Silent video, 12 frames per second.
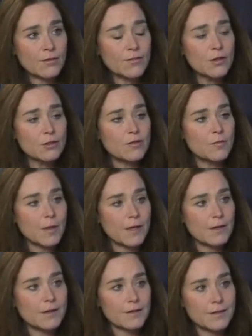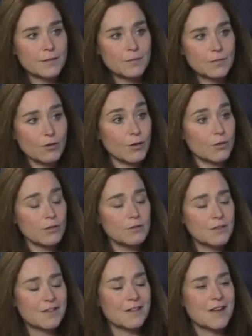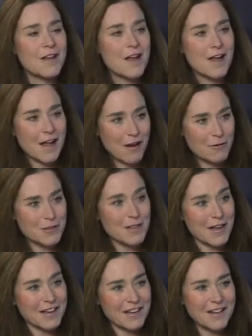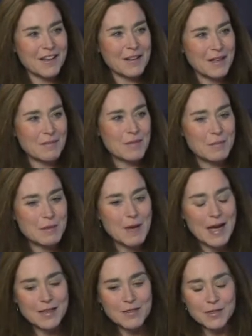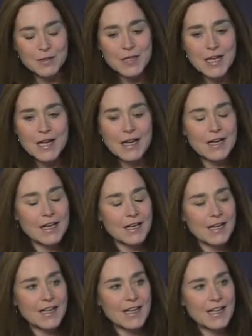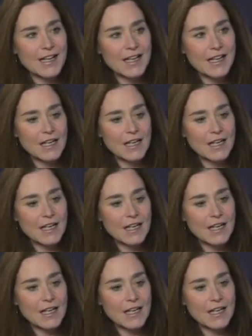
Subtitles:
verge of being critical, I would say, and maybe pass up. Well, is the Mooney building